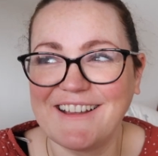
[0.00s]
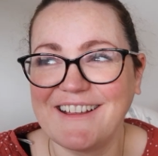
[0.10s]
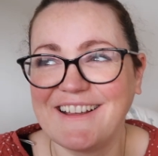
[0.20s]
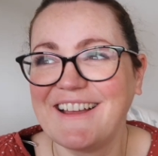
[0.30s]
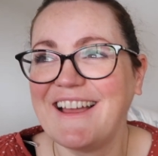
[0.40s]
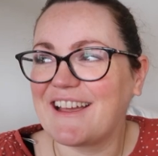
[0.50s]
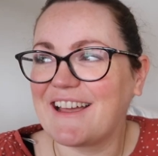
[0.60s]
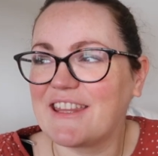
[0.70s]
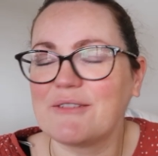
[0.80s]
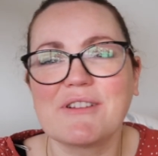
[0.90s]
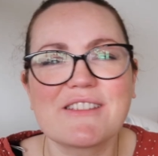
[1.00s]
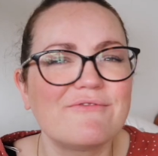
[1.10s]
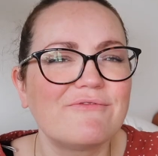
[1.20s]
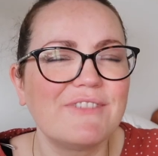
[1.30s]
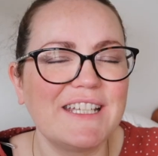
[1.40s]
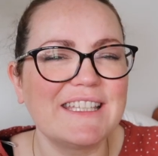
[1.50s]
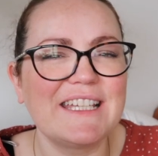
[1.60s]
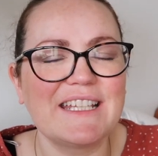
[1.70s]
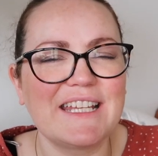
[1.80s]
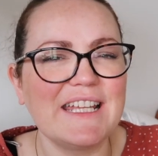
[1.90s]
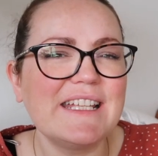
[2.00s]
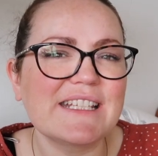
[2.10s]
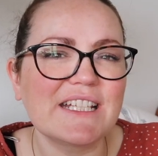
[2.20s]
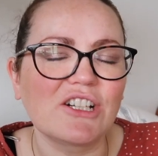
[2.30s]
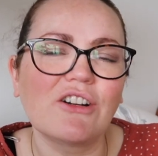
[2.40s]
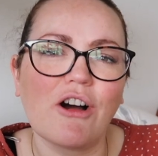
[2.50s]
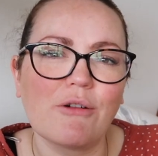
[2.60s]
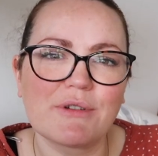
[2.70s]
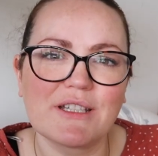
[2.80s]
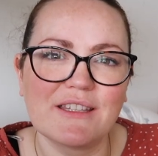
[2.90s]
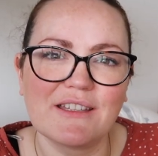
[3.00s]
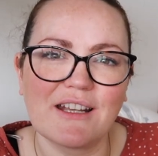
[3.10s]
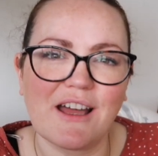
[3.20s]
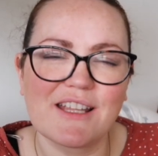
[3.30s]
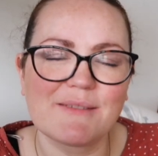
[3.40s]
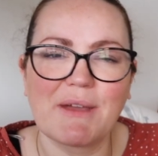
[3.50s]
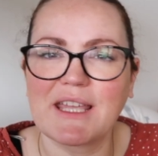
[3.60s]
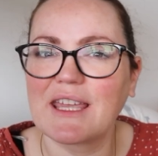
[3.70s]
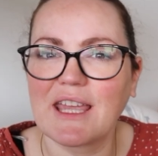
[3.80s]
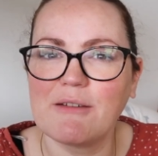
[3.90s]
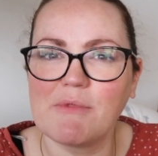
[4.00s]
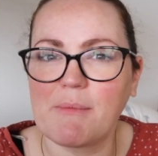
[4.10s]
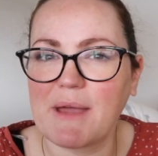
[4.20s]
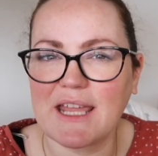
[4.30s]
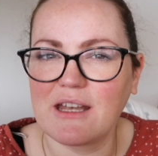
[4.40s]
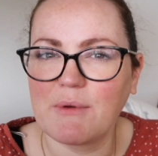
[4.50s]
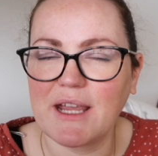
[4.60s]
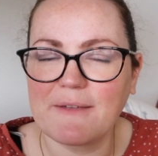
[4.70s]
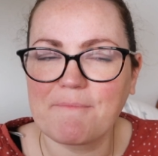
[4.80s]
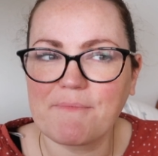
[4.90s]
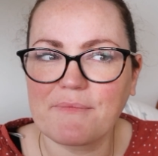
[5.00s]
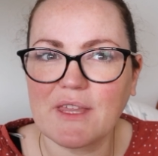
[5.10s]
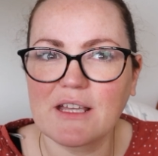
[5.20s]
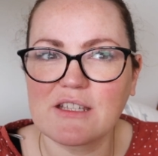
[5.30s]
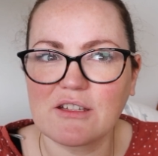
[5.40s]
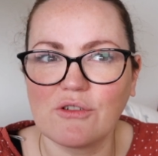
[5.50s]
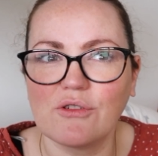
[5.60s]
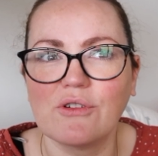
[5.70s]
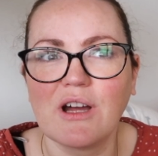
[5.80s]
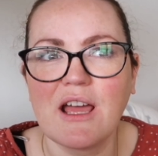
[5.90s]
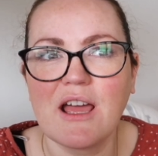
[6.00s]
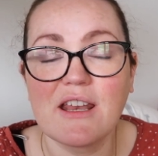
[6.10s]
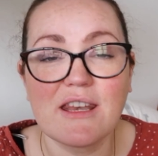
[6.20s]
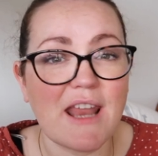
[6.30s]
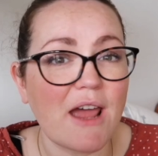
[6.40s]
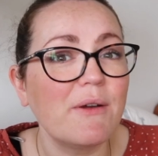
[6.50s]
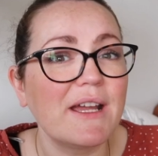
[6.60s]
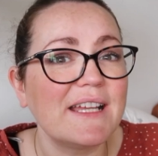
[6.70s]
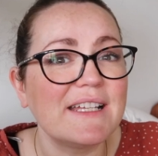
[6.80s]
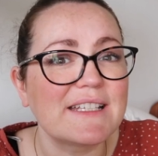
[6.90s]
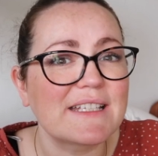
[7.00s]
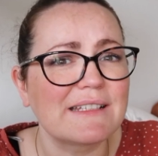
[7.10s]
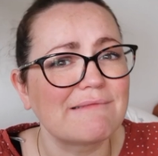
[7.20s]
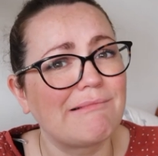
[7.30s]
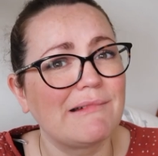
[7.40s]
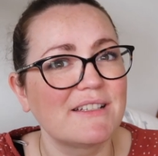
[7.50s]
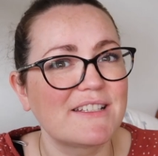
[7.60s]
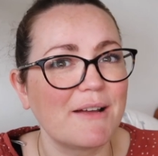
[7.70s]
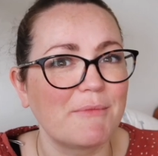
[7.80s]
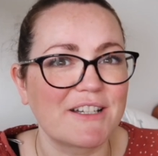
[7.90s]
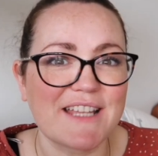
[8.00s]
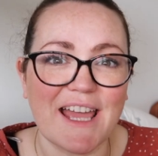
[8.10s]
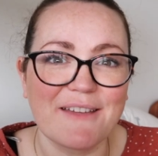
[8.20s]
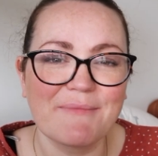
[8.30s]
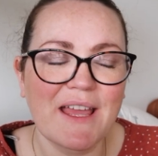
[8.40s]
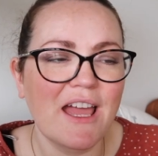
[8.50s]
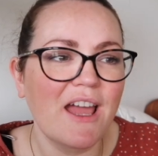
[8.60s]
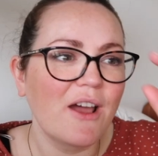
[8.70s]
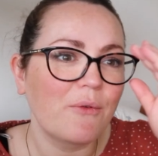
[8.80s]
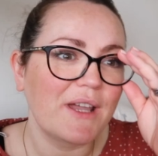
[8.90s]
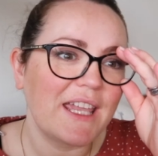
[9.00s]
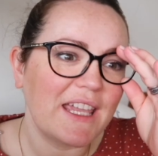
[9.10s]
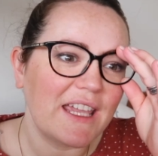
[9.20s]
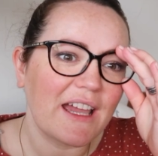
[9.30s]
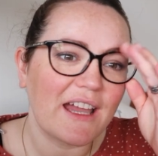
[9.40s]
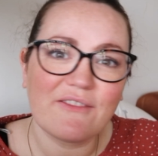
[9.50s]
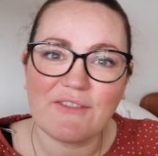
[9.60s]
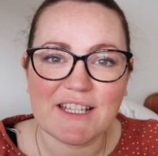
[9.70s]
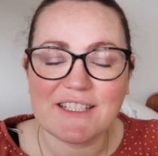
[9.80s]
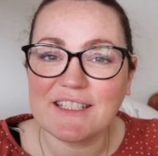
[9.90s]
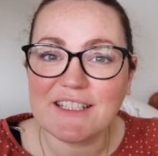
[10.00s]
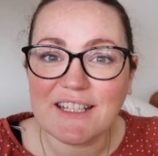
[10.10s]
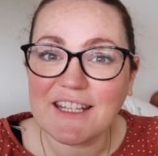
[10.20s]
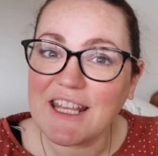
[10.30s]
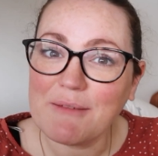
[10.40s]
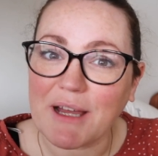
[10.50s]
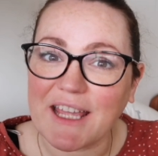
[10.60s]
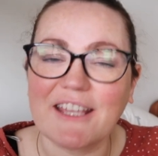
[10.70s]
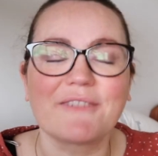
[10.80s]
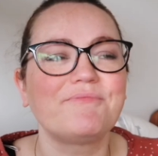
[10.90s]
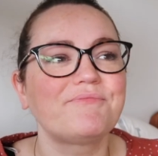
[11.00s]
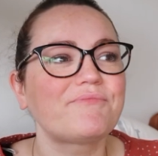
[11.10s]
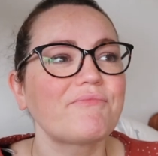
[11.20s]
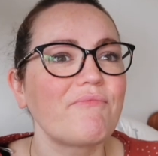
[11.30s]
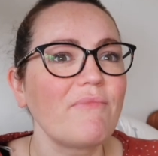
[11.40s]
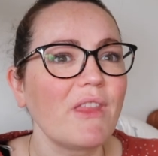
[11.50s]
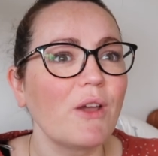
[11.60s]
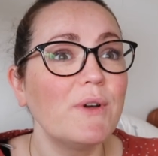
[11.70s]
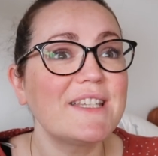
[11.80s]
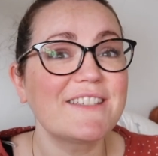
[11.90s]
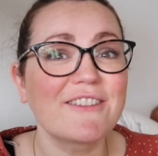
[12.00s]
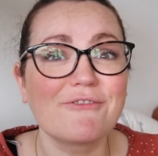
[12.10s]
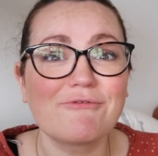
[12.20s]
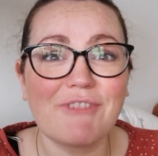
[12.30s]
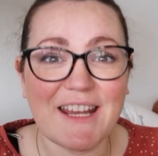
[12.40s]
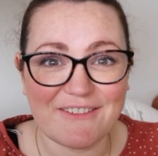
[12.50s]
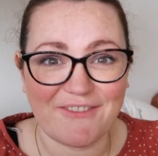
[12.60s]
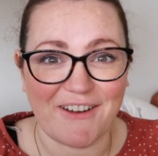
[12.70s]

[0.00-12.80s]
and there wasn't really an easier option than us picking him up anyway. So now it is summertime, we invested in an e-bike, which is great